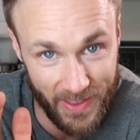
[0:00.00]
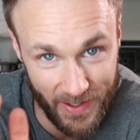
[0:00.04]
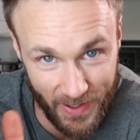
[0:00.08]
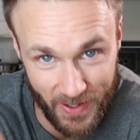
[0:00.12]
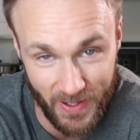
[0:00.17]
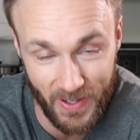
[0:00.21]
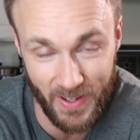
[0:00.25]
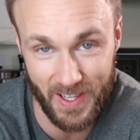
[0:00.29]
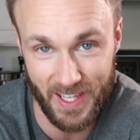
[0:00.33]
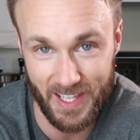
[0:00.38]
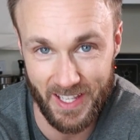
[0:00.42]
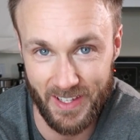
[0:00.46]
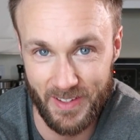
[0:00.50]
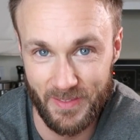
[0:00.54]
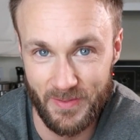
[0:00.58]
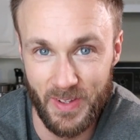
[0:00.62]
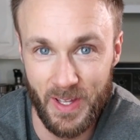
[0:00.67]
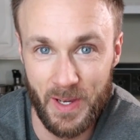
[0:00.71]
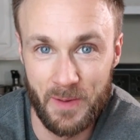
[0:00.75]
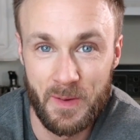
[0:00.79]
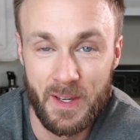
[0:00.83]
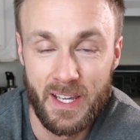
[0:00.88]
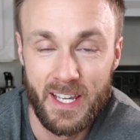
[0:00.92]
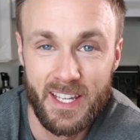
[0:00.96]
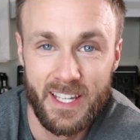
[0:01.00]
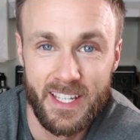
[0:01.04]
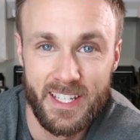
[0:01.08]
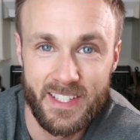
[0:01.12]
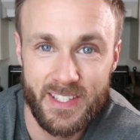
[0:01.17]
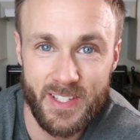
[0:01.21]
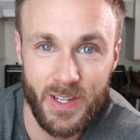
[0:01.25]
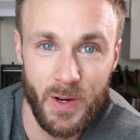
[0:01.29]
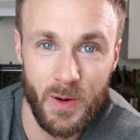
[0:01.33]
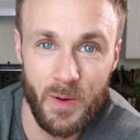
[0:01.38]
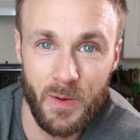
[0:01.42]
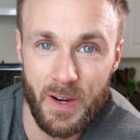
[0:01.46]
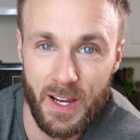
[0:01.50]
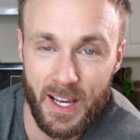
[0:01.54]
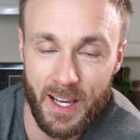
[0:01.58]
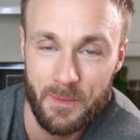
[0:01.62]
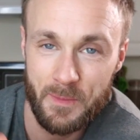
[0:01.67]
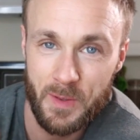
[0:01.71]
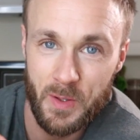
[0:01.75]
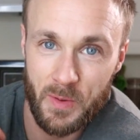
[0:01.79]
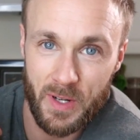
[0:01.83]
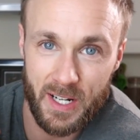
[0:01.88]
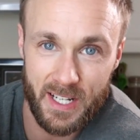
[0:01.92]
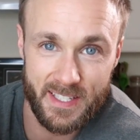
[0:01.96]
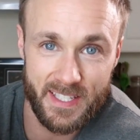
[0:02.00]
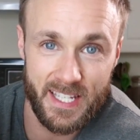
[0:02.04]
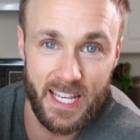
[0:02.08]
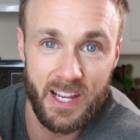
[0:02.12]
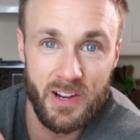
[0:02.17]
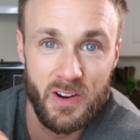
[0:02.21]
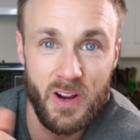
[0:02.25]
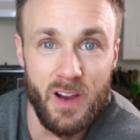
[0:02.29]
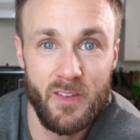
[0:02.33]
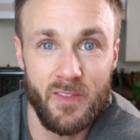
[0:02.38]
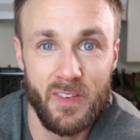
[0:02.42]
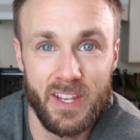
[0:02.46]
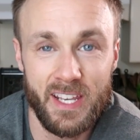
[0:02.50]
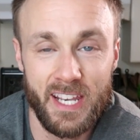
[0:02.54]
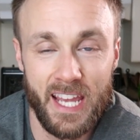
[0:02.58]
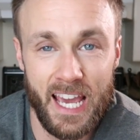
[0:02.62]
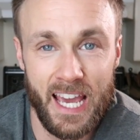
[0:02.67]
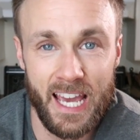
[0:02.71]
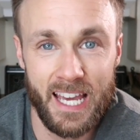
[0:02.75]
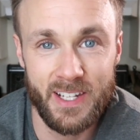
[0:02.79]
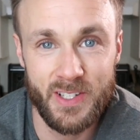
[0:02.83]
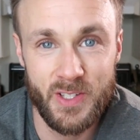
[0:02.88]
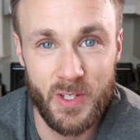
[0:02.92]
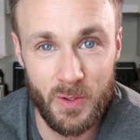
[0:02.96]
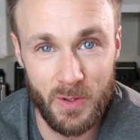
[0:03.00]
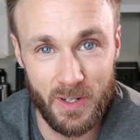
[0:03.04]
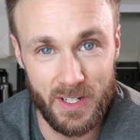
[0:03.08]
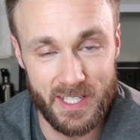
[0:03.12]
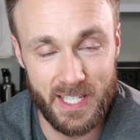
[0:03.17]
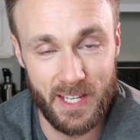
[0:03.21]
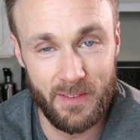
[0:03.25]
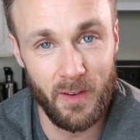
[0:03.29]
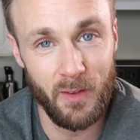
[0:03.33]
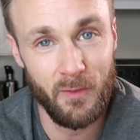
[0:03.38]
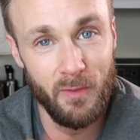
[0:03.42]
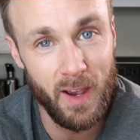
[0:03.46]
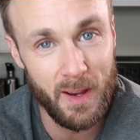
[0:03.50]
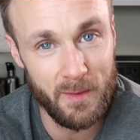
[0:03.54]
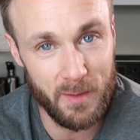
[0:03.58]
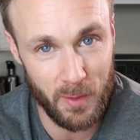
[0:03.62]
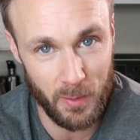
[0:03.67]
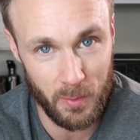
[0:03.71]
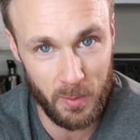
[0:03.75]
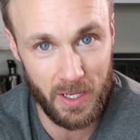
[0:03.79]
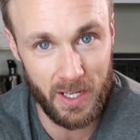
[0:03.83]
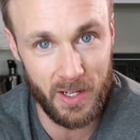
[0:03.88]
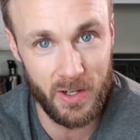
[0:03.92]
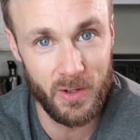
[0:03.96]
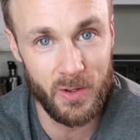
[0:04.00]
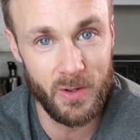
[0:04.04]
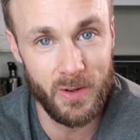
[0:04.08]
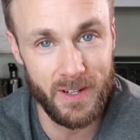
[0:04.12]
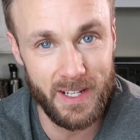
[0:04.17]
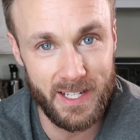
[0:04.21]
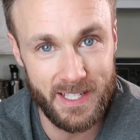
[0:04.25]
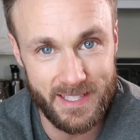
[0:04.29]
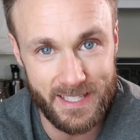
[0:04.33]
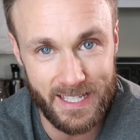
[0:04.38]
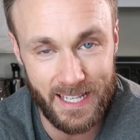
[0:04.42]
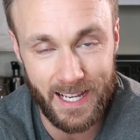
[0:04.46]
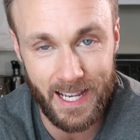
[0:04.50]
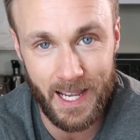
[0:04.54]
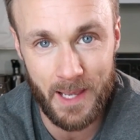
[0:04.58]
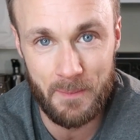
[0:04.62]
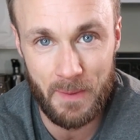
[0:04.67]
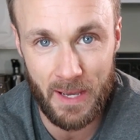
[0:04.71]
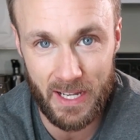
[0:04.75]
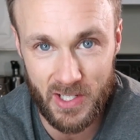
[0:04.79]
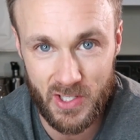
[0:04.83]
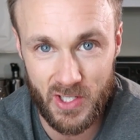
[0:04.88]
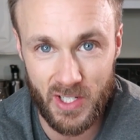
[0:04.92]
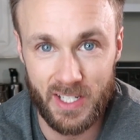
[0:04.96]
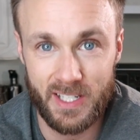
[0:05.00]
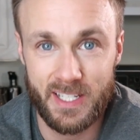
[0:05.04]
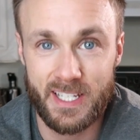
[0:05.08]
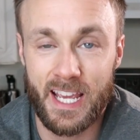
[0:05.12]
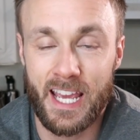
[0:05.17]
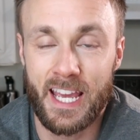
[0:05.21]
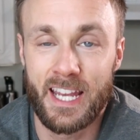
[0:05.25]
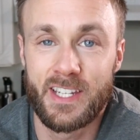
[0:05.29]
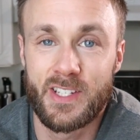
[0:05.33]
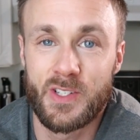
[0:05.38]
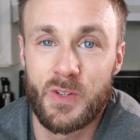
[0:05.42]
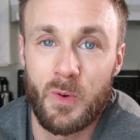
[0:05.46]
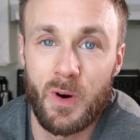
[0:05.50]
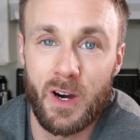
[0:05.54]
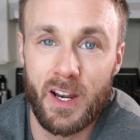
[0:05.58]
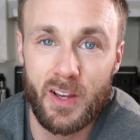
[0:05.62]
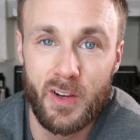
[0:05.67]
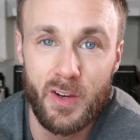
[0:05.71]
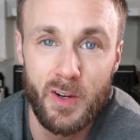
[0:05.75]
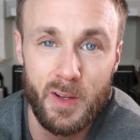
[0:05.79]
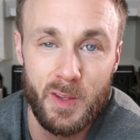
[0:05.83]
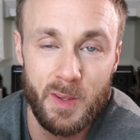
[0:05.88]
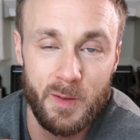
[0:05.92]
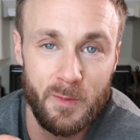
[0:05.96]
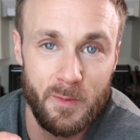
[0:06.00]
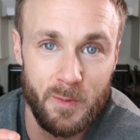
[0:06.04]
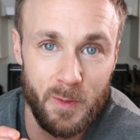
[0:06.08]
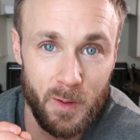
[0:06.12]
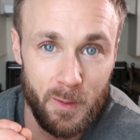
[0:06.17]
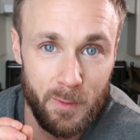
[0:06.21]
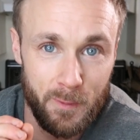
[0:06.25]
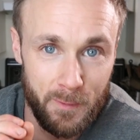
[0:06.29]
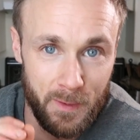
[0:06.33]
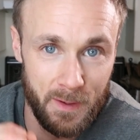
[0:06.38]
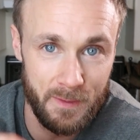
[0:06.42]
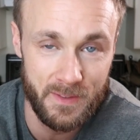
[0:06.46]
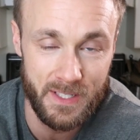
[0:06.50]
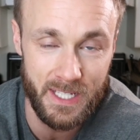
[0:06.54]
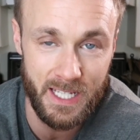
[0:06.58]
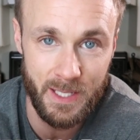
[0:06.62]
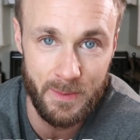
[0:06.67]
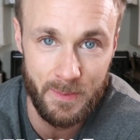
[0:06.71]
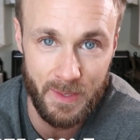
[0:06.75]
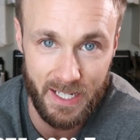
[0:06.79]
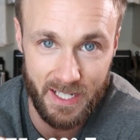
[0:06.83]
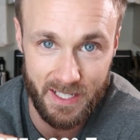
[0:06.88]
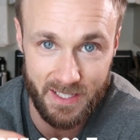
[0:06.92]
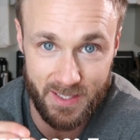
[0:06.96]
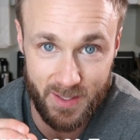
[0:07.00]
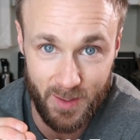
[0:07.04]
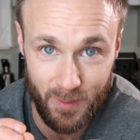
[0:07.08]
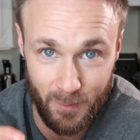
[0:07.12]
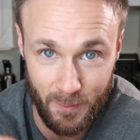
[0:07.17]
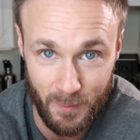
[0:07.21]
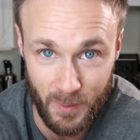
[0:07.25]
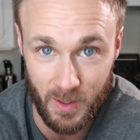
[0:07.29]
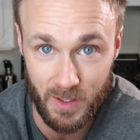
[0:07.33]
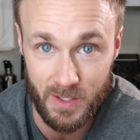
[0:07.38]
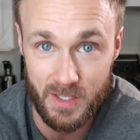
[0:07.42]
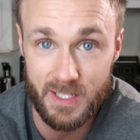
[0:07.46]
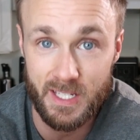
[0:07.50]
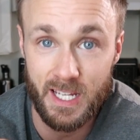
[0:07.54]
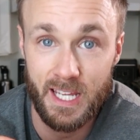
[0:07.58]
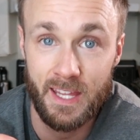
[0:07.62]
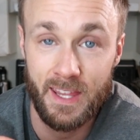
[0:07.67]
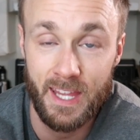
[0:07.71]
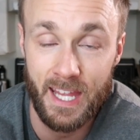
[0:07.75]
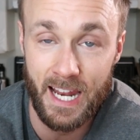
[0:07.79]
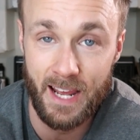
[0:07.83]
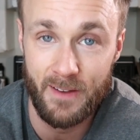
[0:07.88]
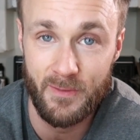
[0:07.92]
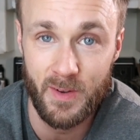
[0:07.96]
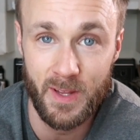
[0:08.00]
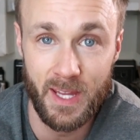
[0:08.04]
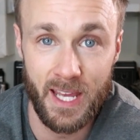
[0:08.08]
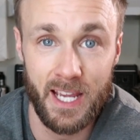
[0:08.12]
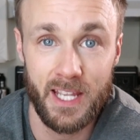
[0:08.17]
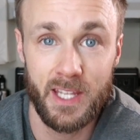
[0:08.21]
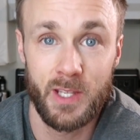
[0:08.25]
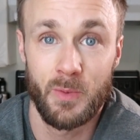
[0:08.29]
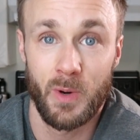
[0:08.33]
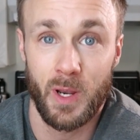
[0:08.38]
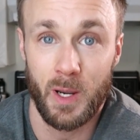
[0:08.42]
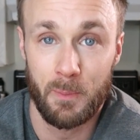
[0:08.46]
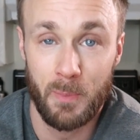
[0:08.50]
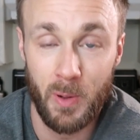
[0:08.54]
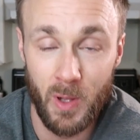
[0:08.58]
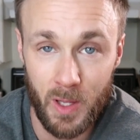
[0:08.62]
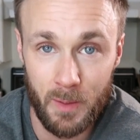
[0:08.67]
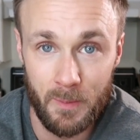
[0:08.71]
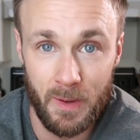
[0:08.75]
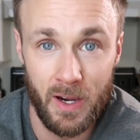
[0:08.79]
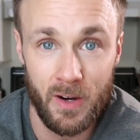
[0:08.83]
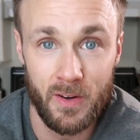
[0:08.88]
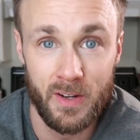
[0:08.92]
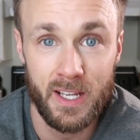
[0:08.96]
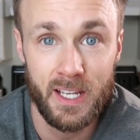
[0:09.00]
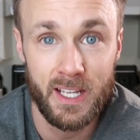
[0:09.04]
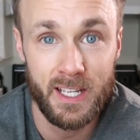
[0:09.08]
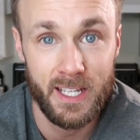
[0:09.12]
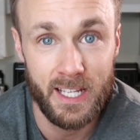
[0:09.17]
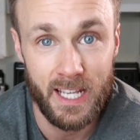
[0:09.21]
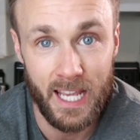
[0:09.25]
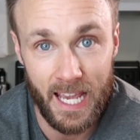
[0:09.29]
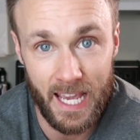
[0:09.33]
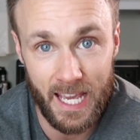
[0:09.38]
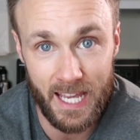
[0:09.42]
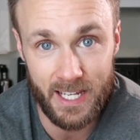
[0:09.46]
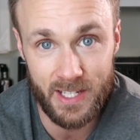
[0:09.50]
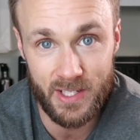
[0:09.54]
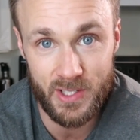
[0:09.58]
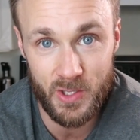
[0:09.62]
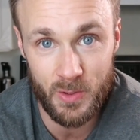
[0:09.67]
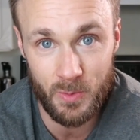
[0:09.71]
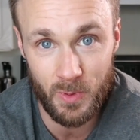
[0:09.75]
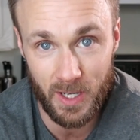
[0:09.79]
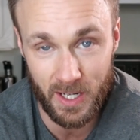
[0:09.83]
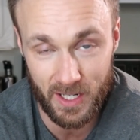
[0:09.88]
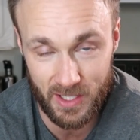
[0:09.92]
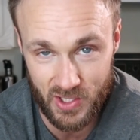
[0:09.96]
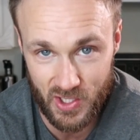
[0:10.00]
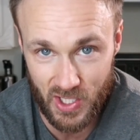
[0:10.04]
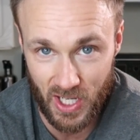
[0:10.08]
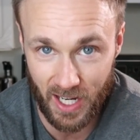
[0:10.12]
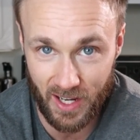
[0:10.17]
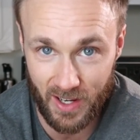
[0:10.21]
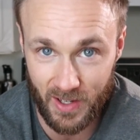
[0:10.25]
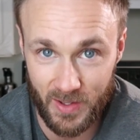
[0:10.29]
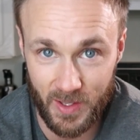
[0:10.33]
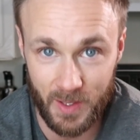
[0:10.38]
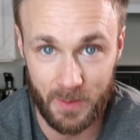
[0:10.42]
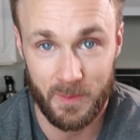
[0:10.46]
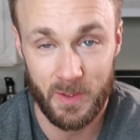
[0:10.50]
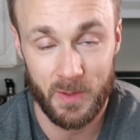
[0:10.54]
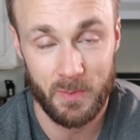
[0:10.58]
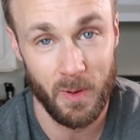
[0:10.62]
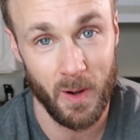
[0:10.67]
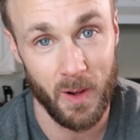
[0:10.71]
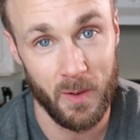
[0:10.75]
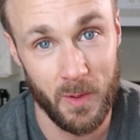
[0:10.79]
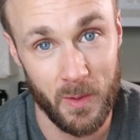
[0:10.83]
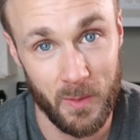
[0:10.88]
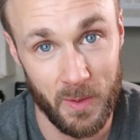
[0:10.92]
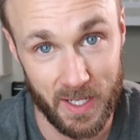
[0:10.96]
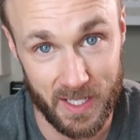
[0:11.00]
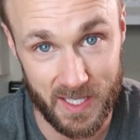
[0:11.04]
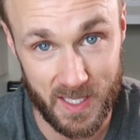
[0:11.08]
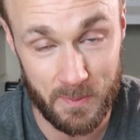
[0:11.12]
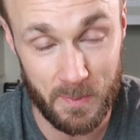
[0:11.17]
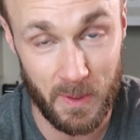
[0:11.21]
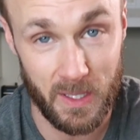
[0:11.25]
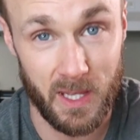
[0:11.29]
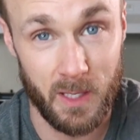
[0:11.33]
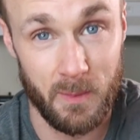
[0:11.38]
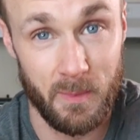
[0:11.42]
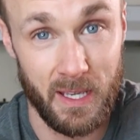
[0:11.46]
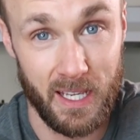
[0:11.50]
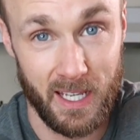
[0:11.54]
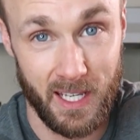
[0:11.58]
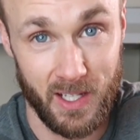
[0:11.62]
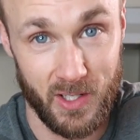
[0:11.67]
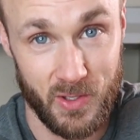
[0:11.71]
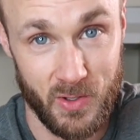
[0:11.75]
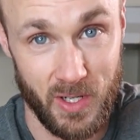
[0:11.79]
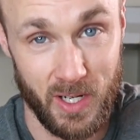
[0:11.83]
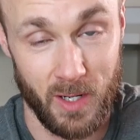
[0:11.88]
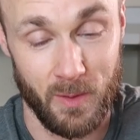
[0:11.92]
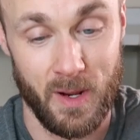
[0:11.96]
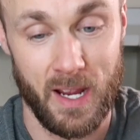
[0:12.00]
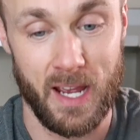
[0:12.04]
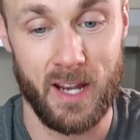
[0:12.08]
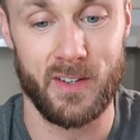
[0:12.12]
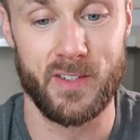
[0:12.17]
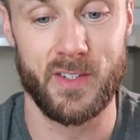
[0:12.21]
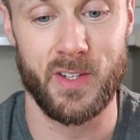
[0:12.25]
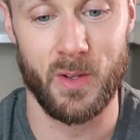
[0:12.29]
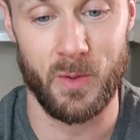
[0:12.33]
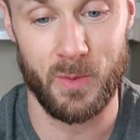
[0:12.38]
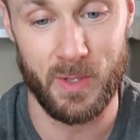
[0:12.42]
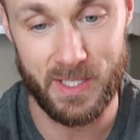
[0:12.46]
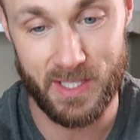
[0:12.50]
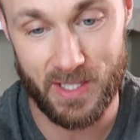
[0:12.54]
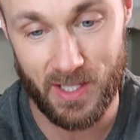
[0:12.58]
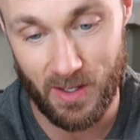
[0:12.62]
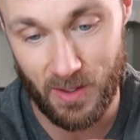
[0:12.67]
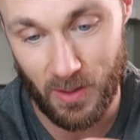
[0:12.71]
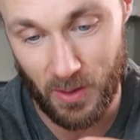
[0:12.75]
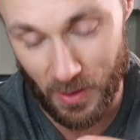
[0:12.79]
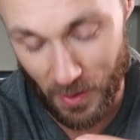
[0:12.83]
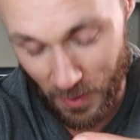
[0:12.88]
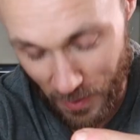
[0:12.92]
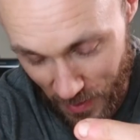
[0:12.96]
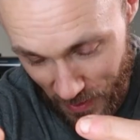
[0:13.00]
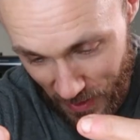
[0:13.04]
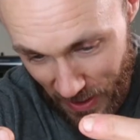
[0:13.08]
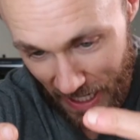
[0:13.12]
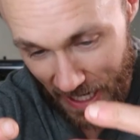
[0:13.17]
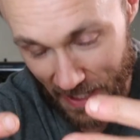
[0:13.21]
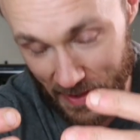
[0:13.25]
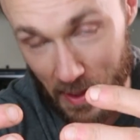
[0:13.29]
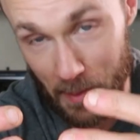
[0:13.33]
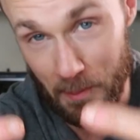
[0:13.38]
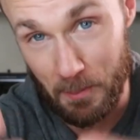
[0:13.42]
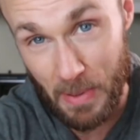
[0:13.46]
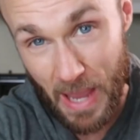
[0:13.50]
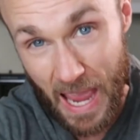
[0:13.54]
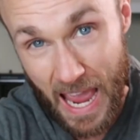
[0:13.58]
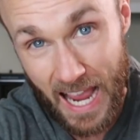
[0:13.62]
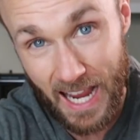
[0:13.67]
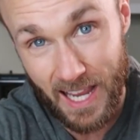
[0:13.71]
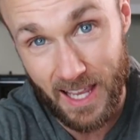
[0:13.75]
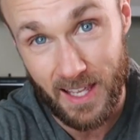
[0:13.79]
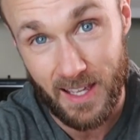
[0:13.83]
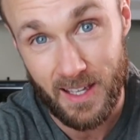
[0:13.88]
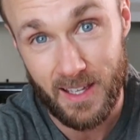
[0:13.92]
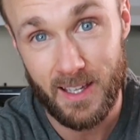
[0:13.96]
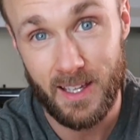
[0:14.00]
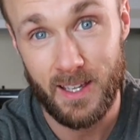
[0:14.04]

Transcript: the cooking of them. So you wanna set your oven at 275 to 300 degrees, like I mentioned, and you wanna cook them for 15 minutes first. And then after that, you wanna pull them out and you wanna check on them. You probably wanna spin the baking tray around so the ones that they're at the back